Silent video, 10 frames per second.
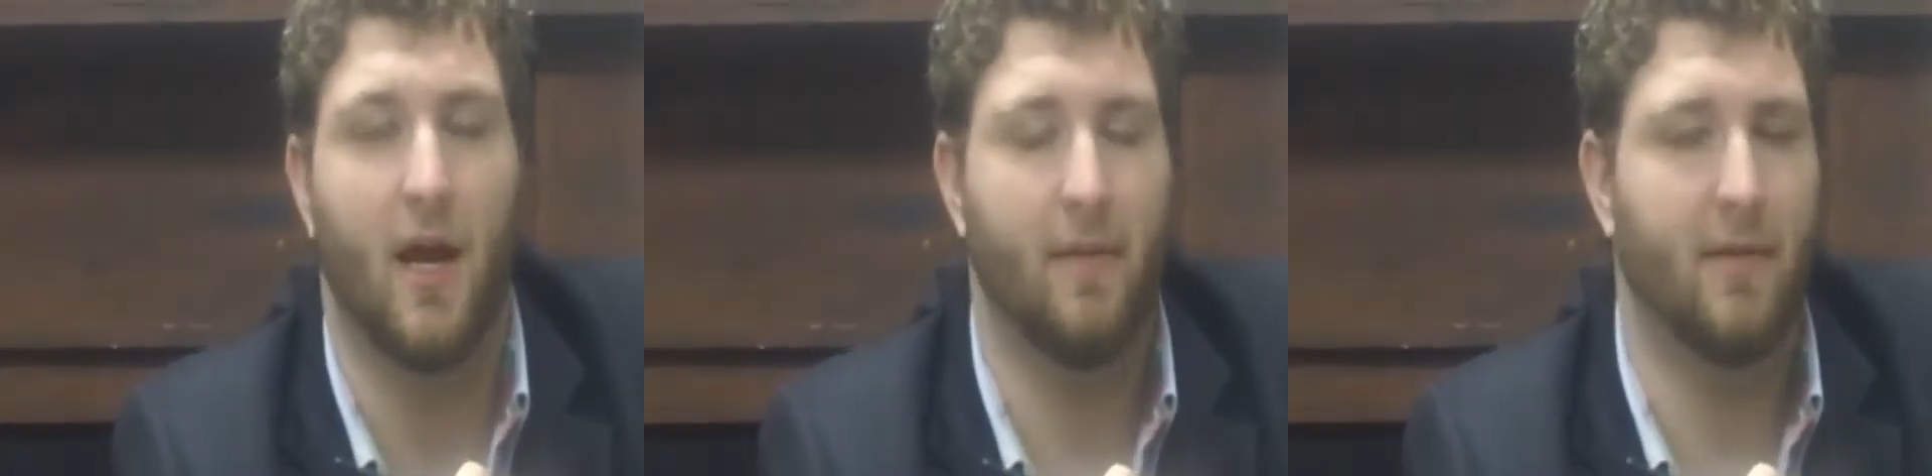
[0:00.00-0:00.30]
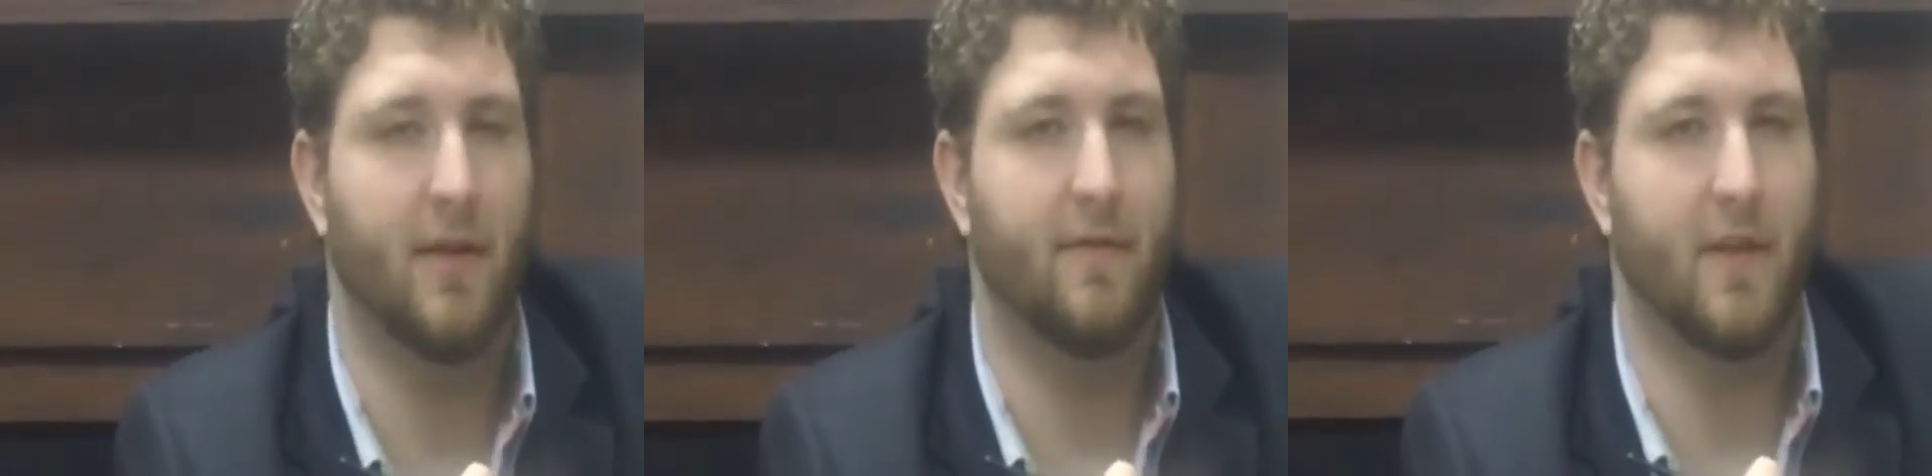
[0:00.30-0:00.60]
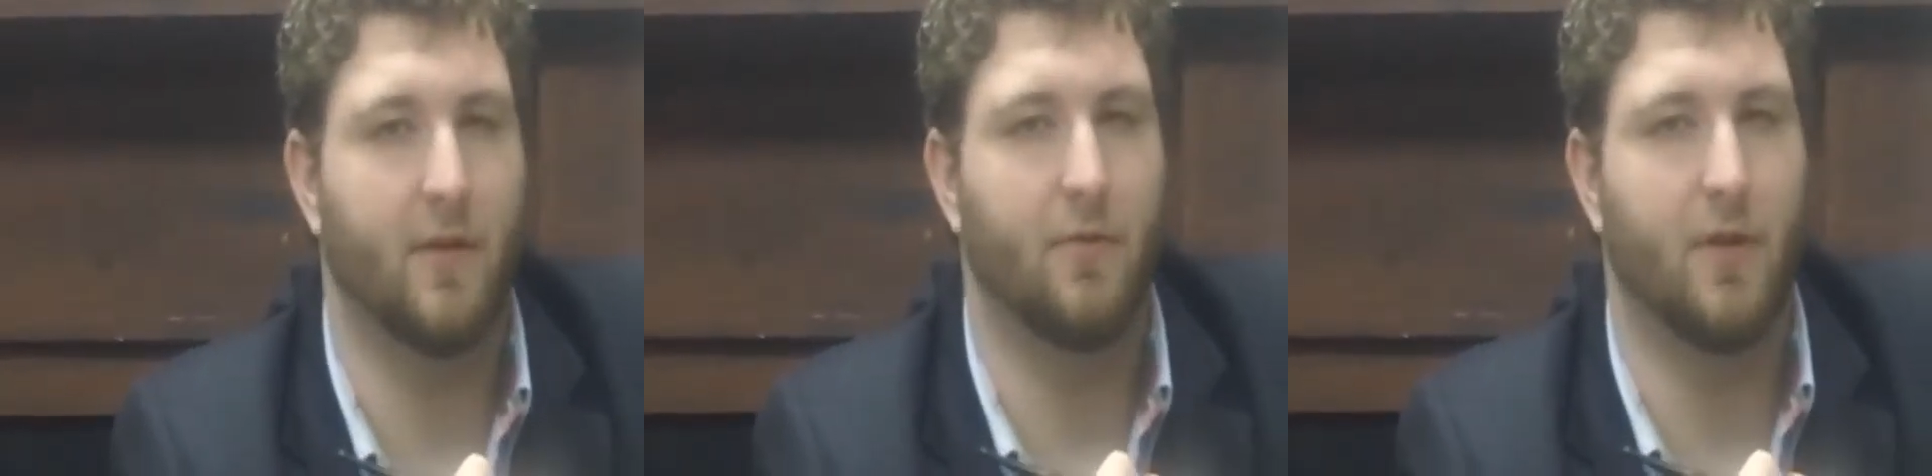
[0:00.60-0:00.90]
I believe
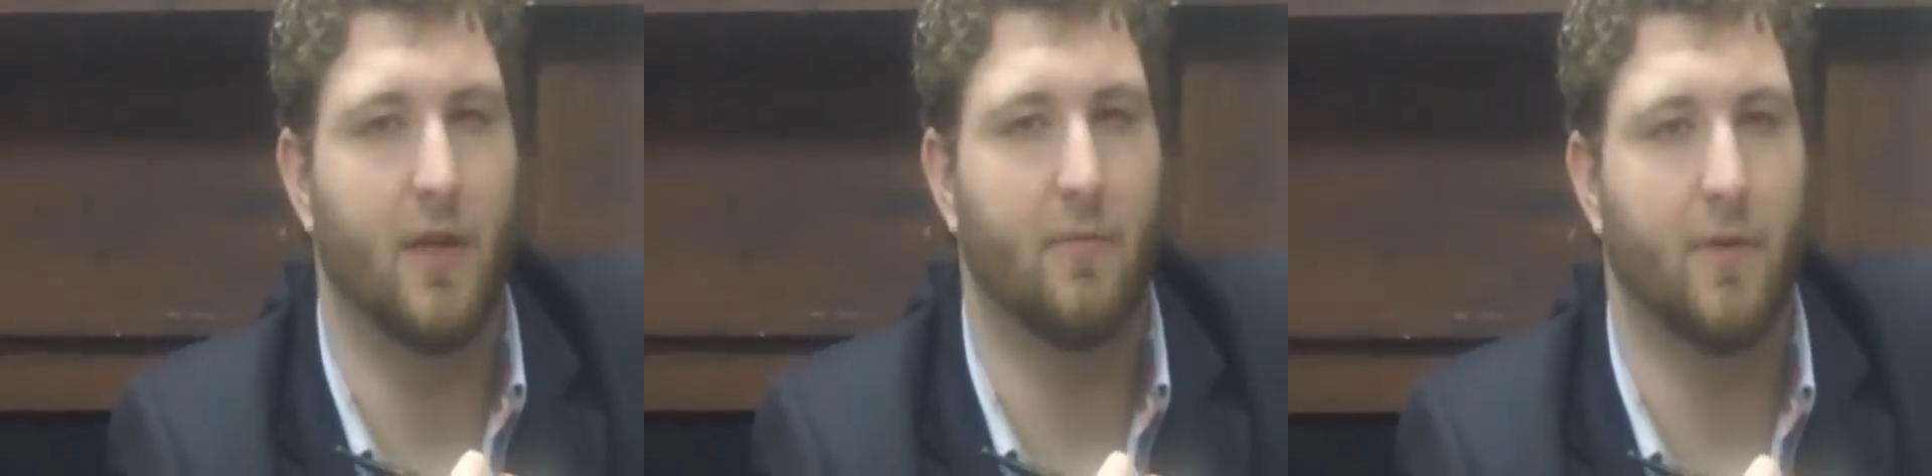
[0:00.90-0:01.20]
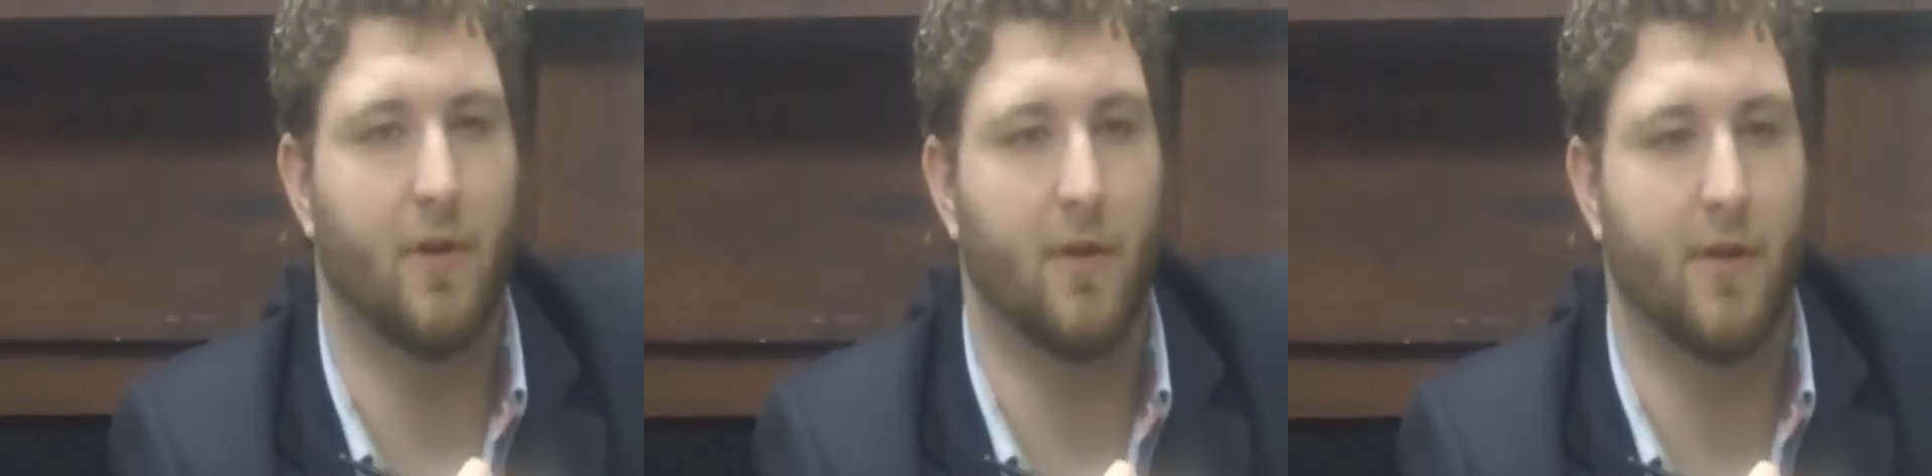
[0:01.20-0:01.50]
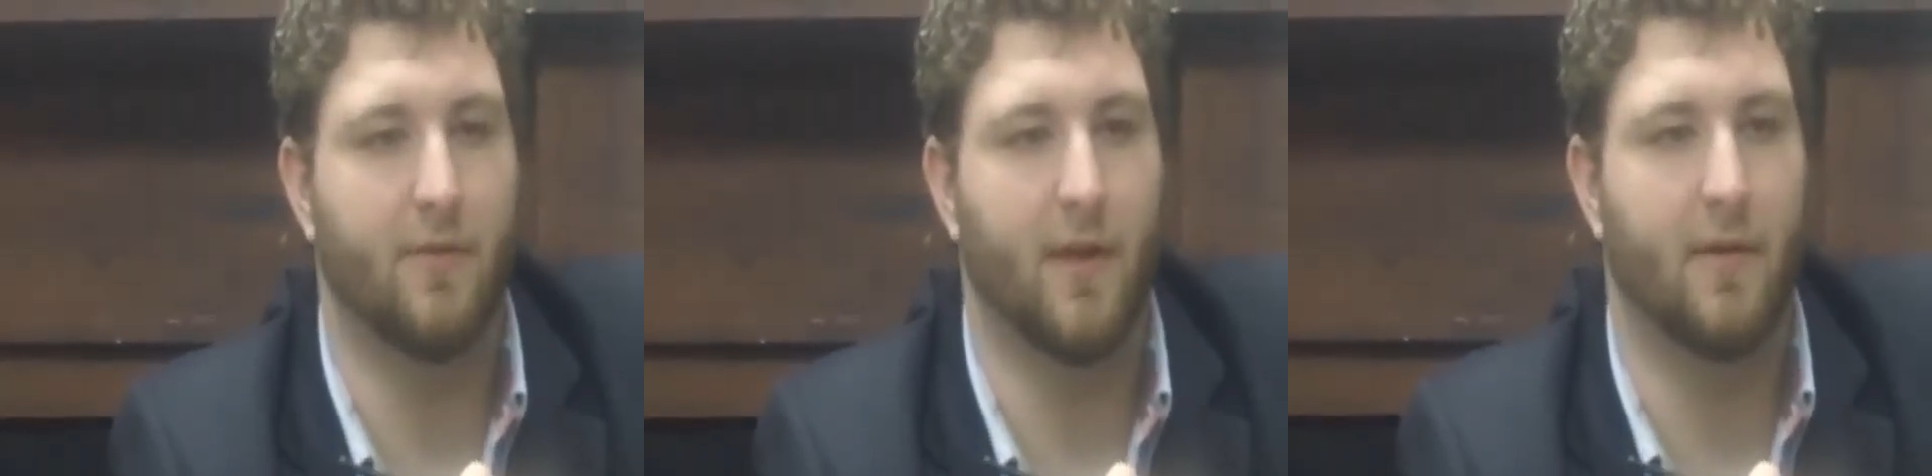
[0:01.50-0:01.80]
that Euclid would
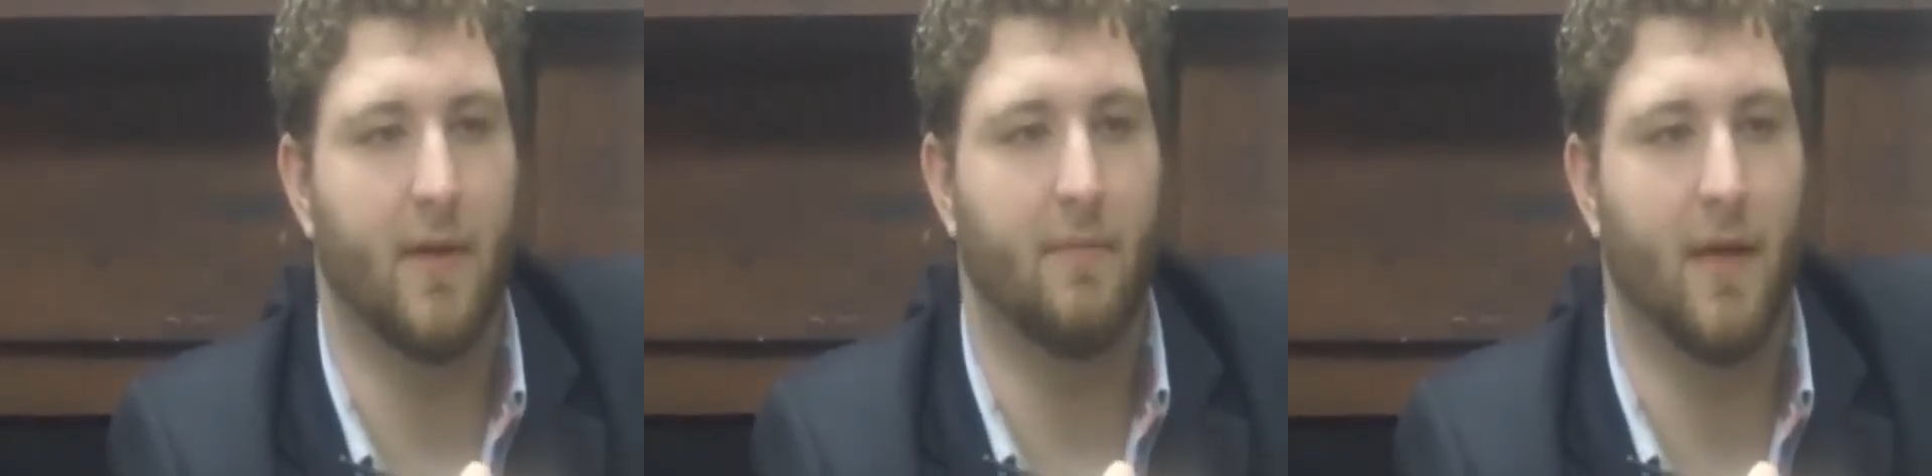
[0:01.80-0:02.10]
argue that